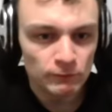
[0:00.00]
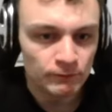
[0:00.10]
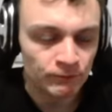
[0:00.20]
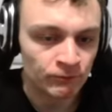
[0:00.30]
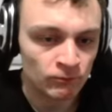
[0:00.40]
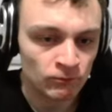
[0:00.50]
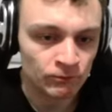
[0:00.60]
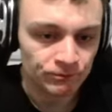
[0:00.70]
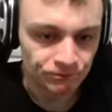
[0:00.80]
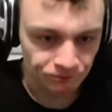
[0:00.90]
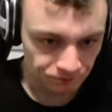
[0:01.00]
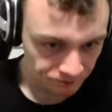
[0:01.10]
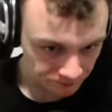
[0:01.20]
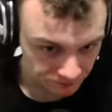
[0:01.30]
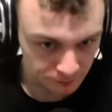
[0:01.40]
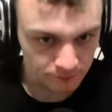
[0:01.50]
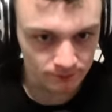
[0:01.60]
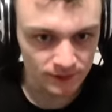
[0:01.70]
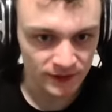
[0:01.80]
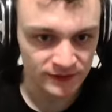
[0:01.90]
And
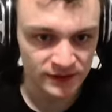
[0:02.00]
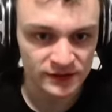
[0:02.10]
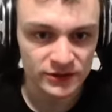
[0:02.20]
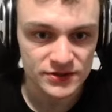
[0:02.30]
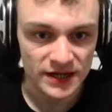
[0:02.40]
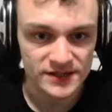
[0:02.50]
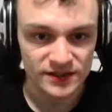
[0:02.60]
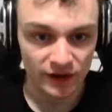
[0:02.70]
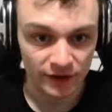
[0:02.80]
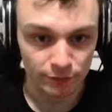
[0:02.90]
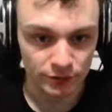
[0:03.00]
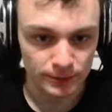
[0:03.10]
then there's a type.